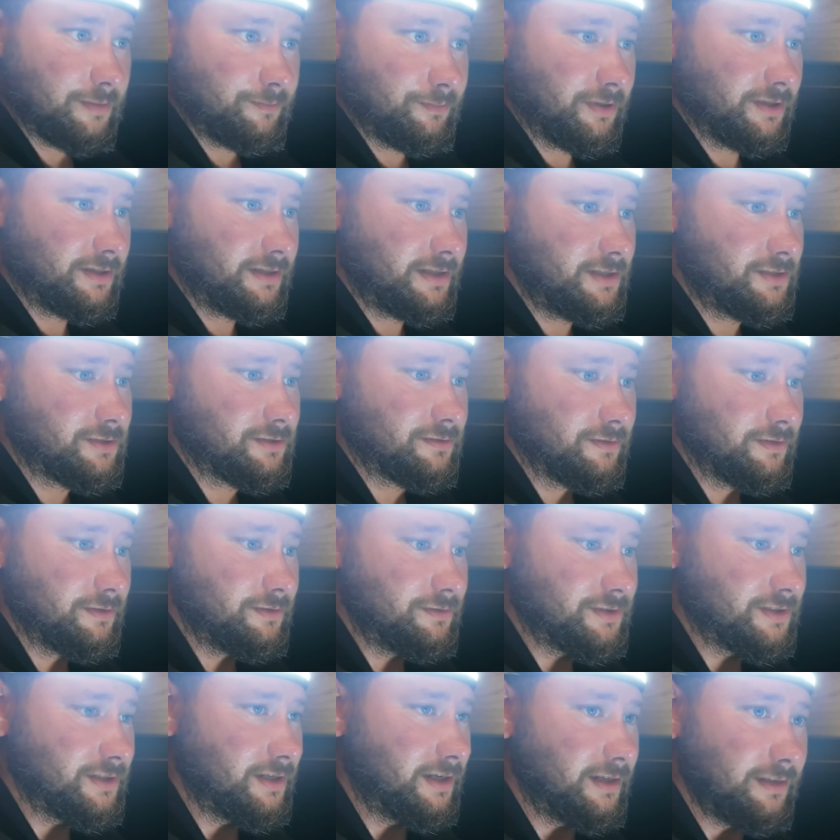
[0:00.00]
go ahead and put these
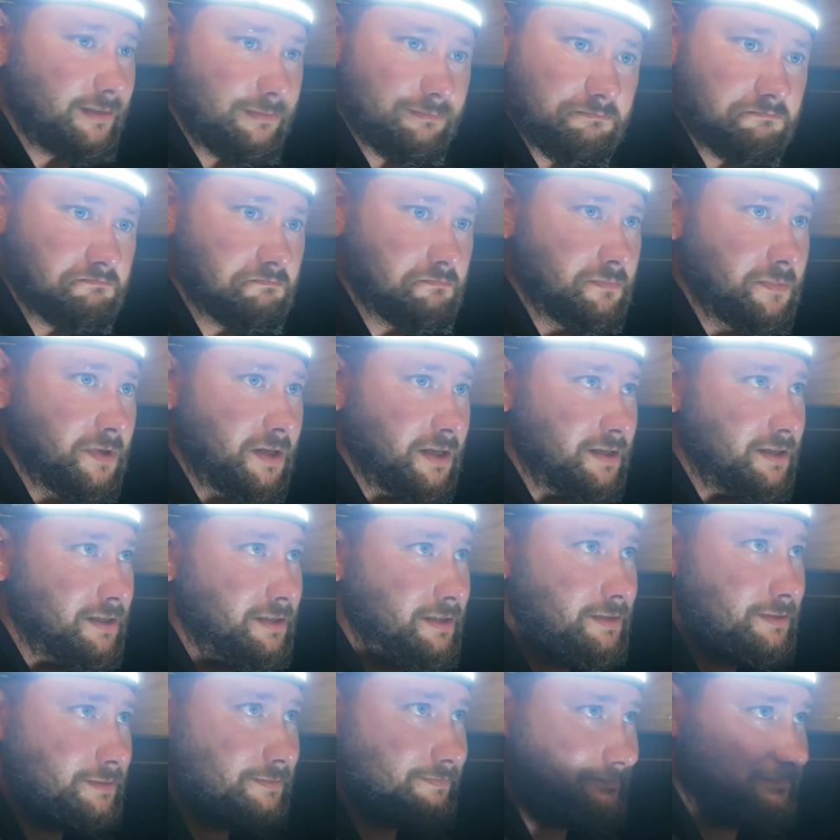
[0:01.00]
screws in and
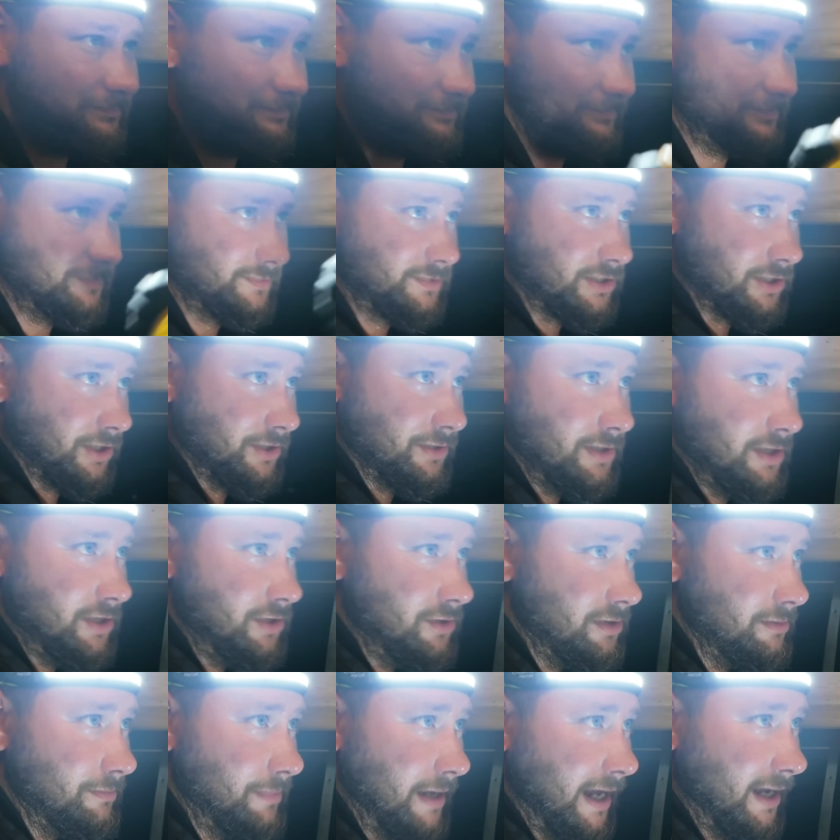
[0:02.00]
turn
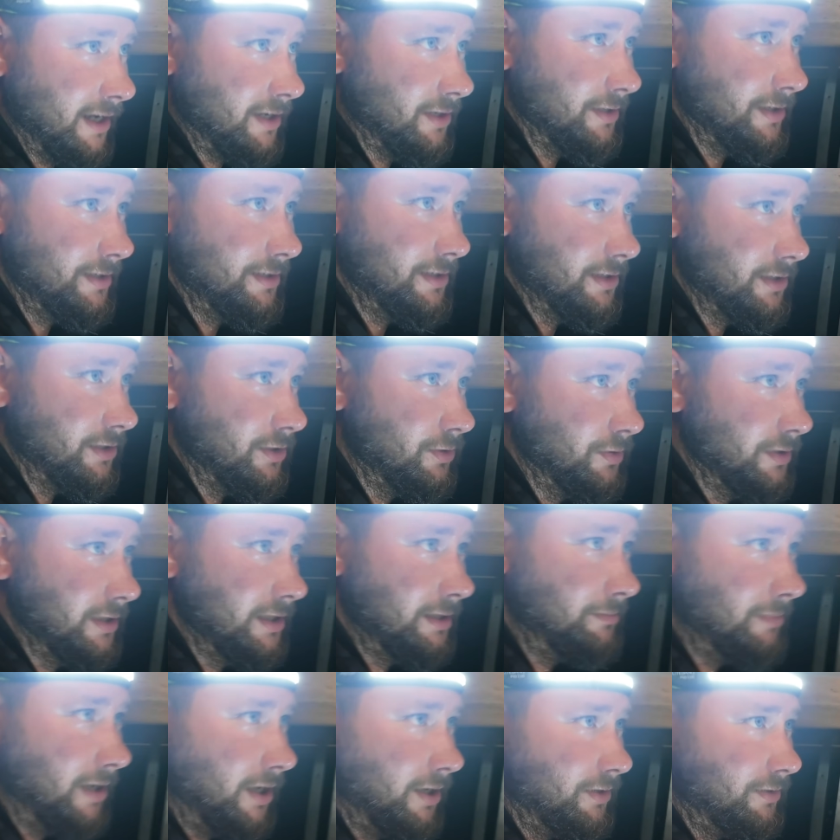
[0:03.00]
the unit back on to the
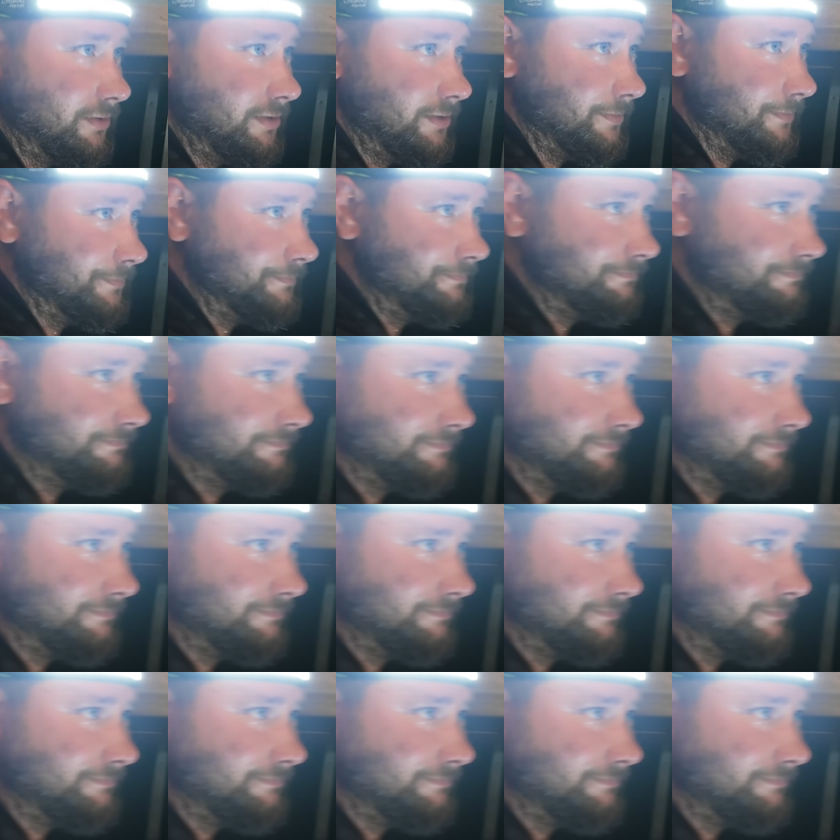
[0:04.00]
cooling mode.